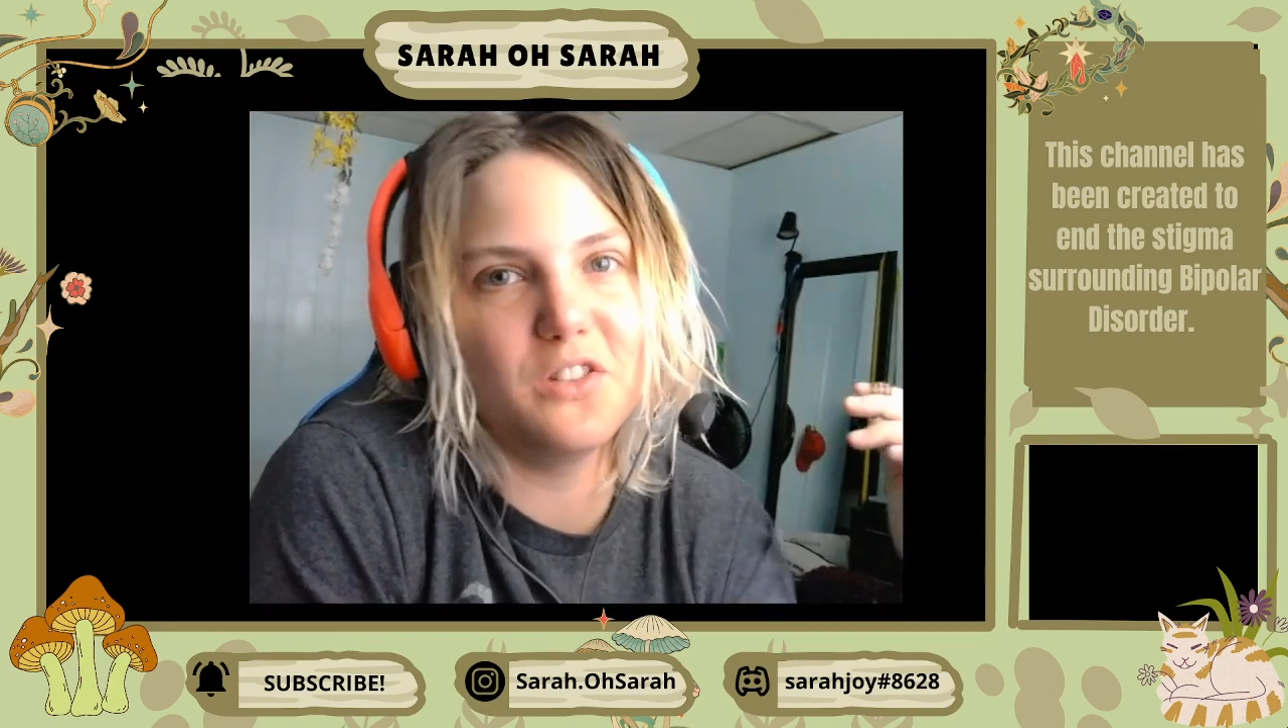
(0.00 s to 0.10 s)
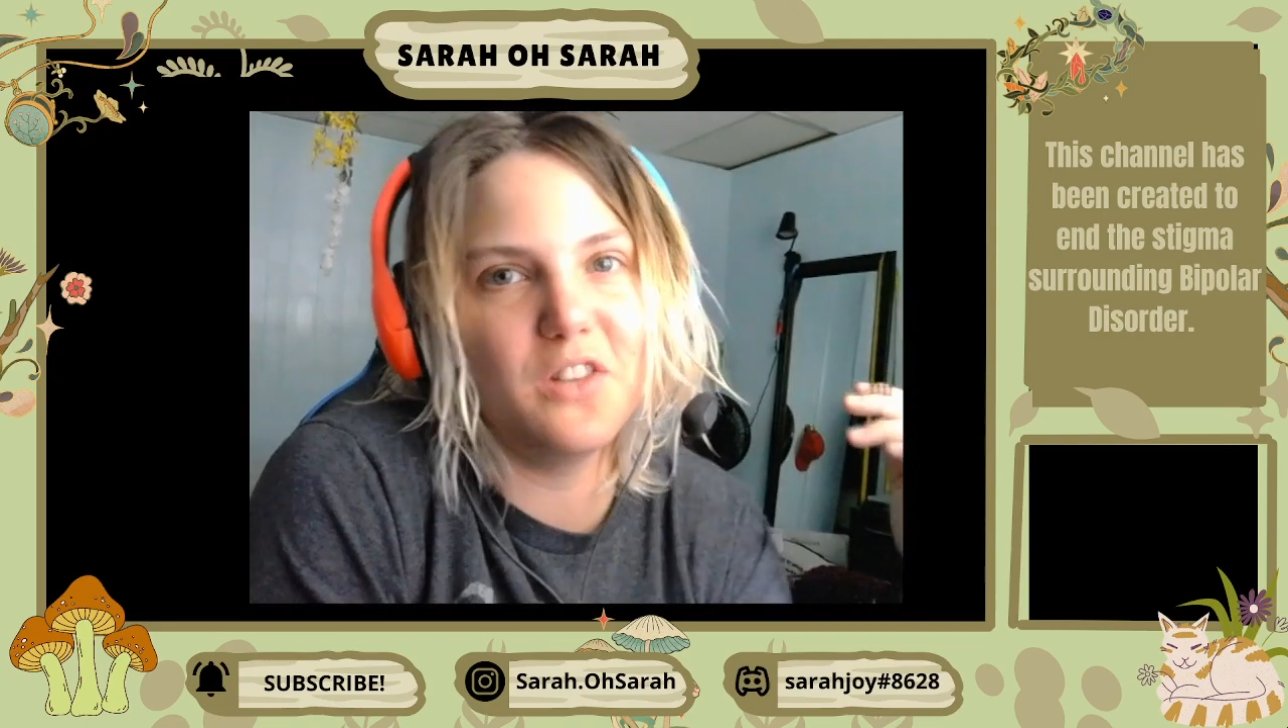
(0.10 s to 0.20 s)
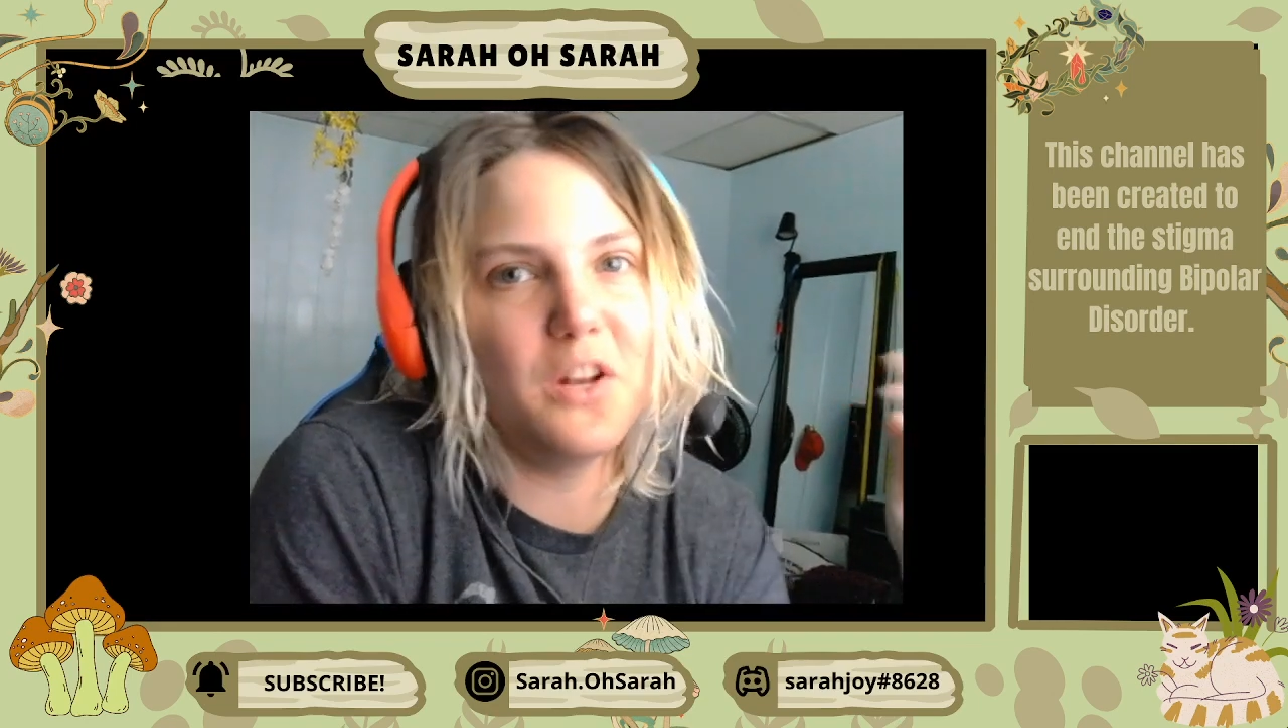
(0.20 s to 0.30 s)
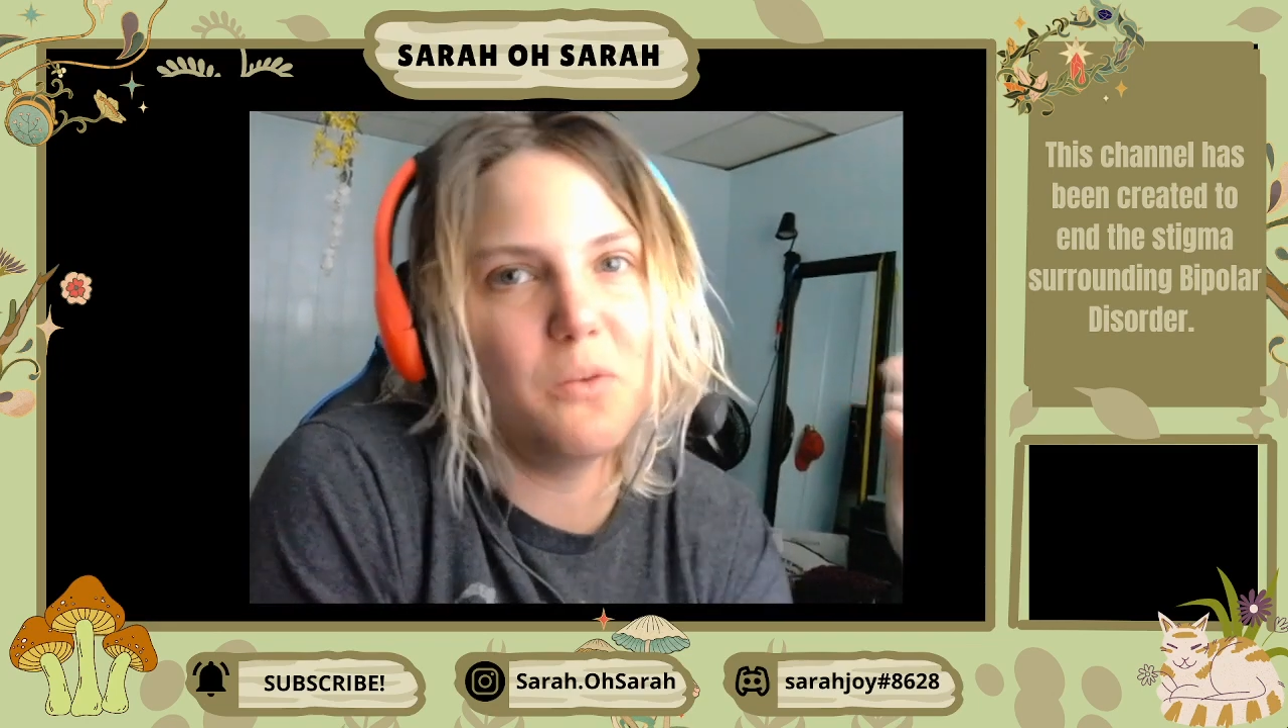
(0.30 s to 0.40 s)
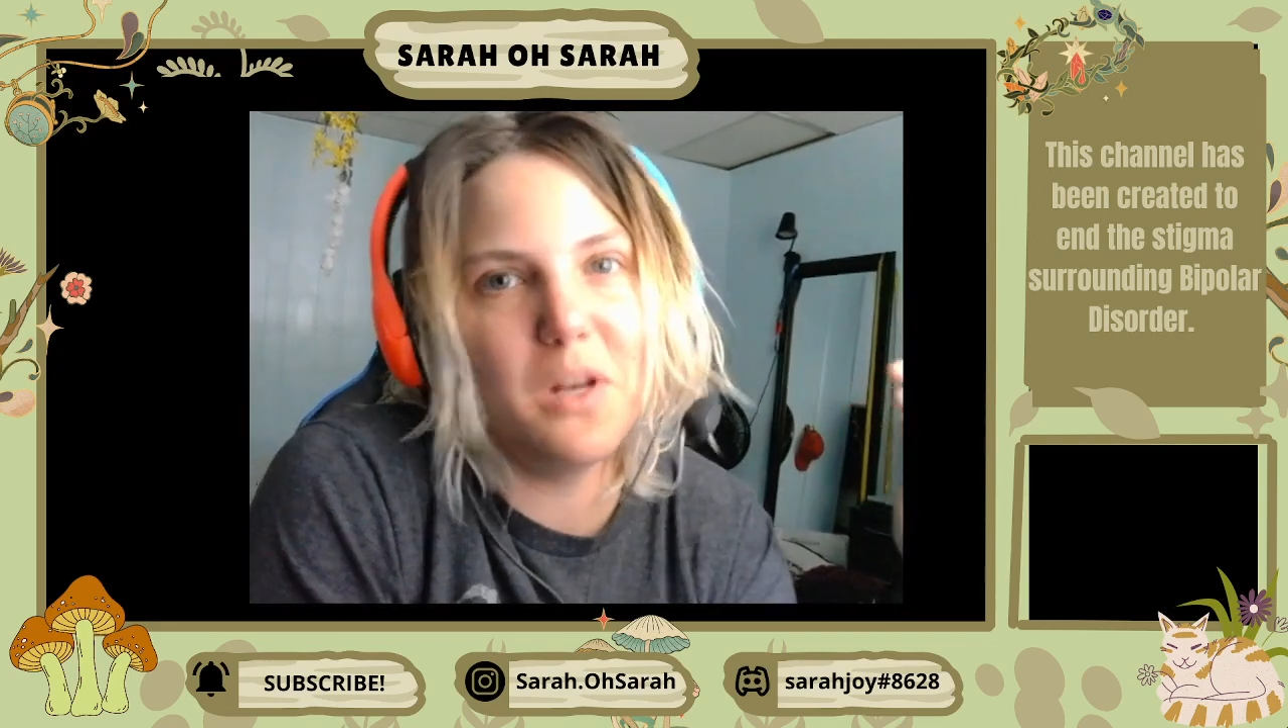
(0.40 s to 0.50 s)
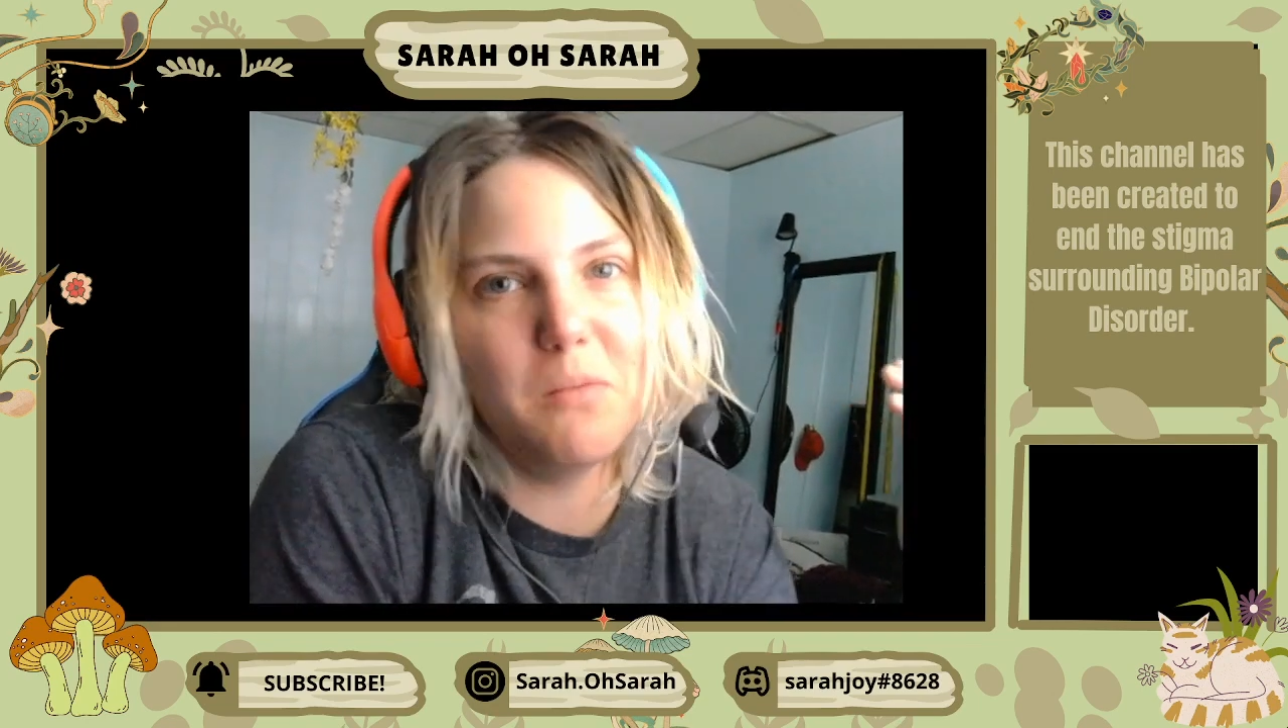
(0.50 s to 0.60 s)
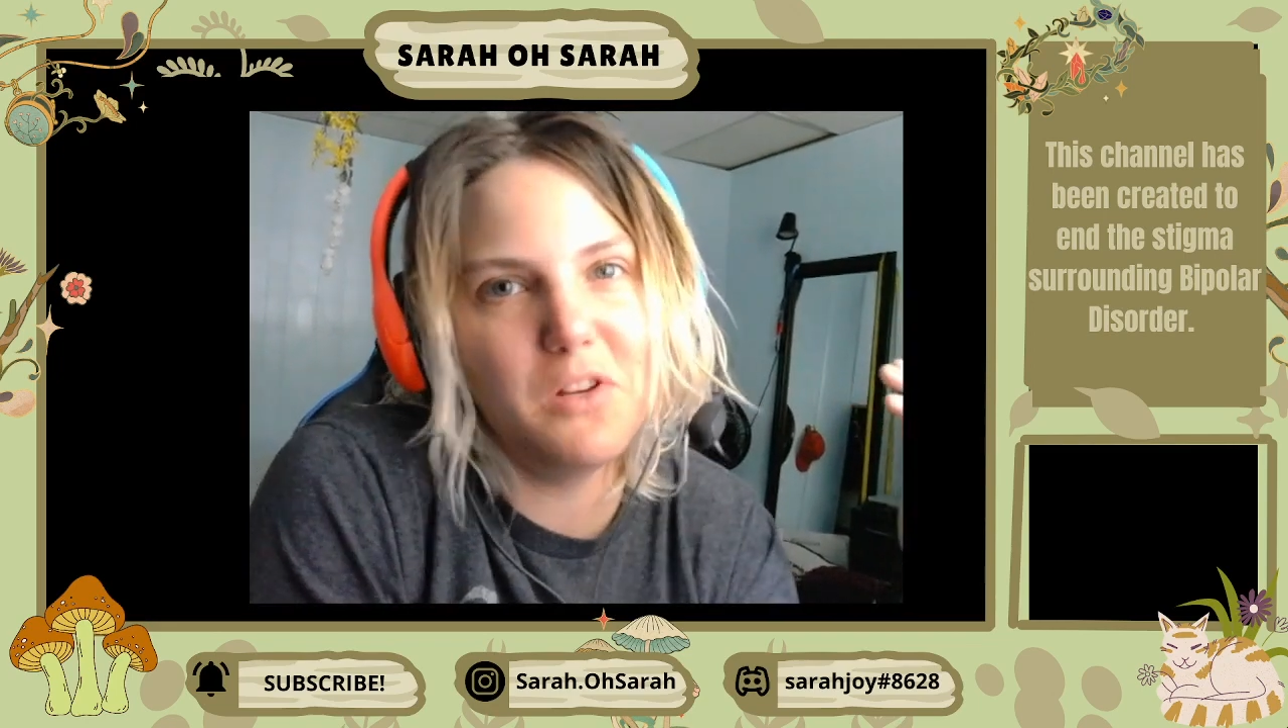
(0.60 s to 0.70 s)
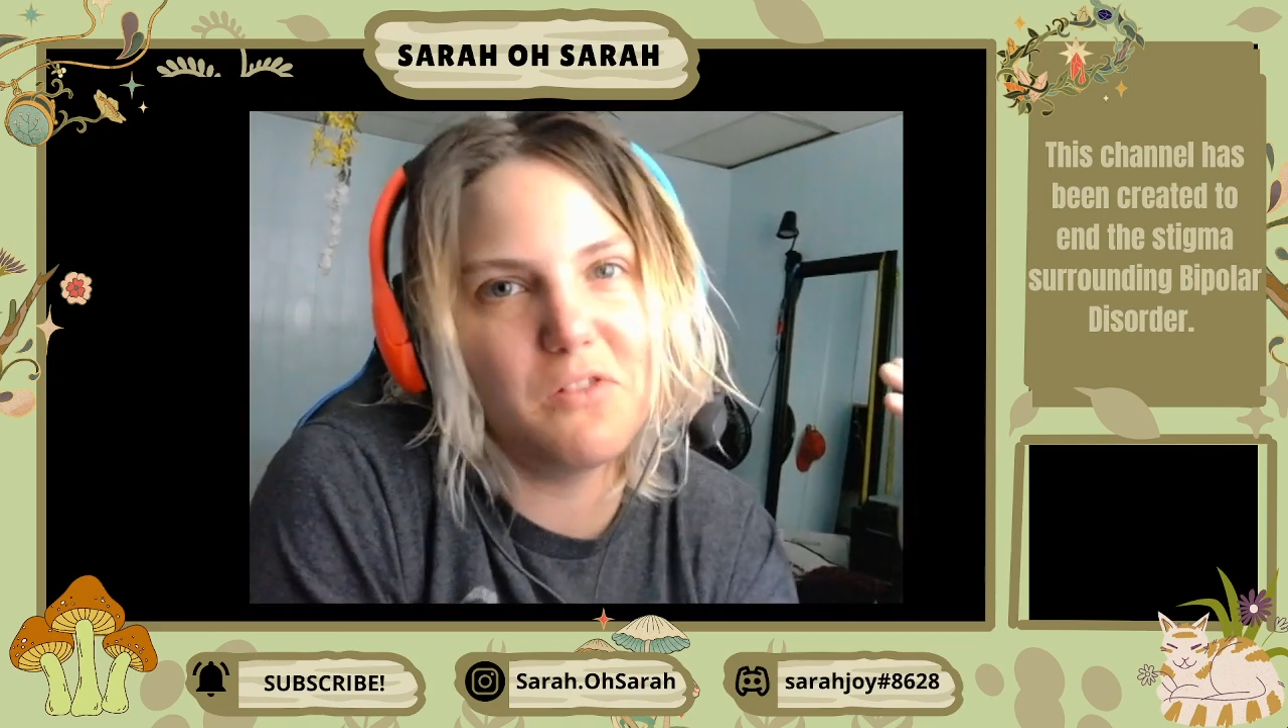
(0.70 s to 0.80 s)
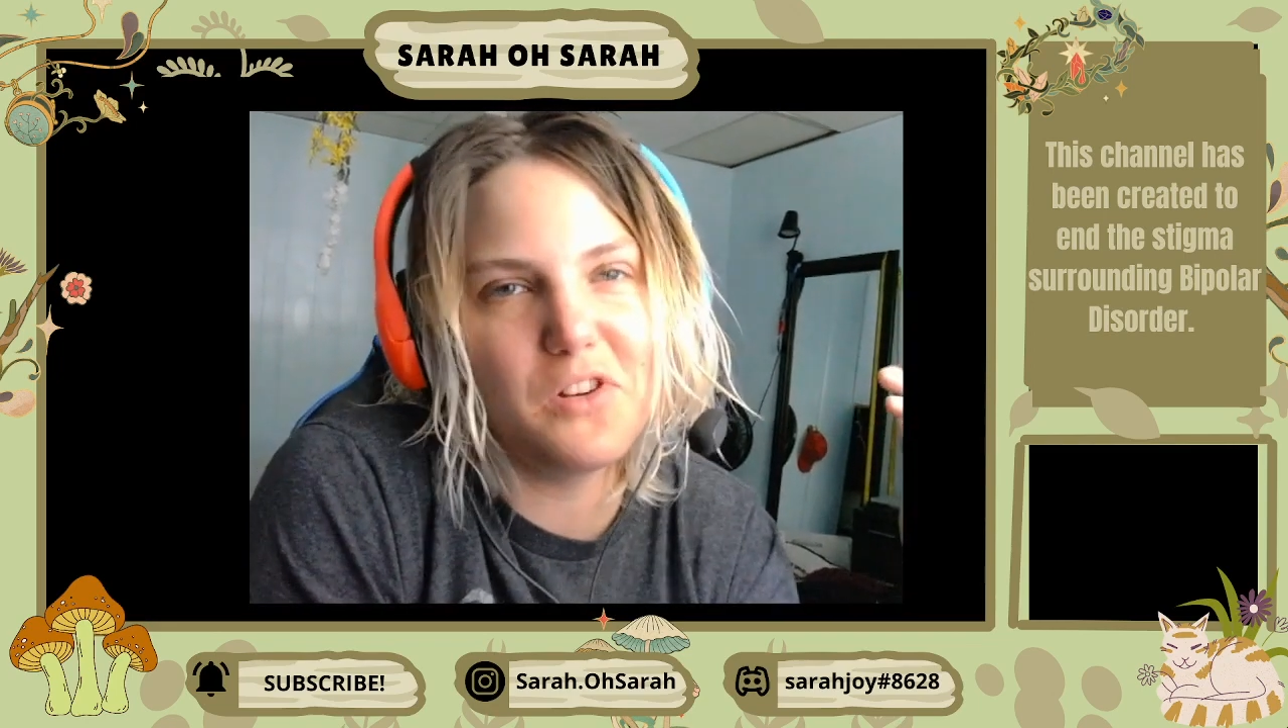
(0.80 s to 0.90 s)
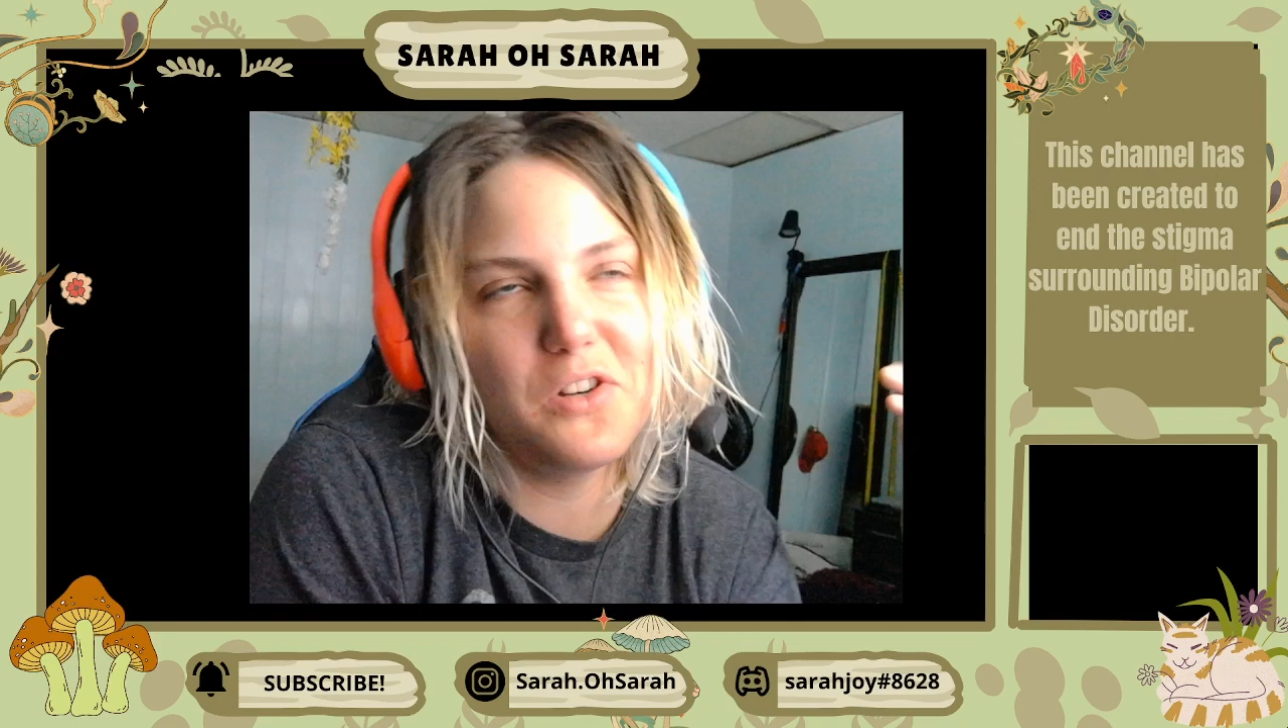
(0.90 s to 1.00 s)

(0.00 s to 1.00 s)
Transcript: I don't want to be your friend